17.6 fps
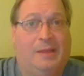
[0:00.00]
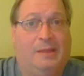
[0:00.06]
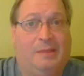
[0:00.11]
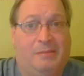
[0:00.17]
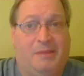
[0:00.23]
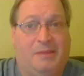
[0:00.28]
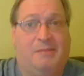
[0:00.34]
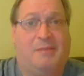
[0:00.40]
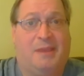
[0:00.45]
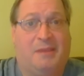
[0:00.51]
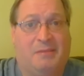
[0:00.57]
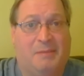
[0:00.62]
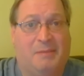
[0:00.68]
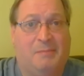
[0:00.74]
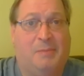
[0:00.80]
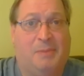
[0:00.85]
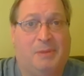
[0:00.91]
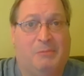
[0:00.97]
since they
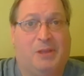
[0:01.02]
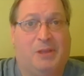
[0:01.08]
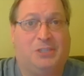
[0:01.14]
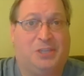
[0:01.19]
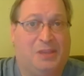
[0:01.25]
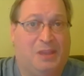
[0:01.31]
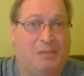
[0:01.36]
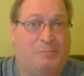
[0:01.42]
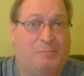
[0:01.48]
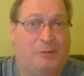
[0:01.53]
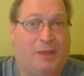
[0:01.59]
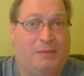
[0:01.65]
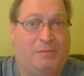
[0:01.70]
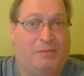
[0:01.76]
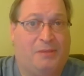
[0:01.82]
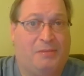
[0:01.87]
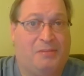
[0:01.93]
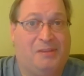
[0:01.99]
seem to be rushing this
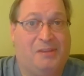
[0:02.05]
process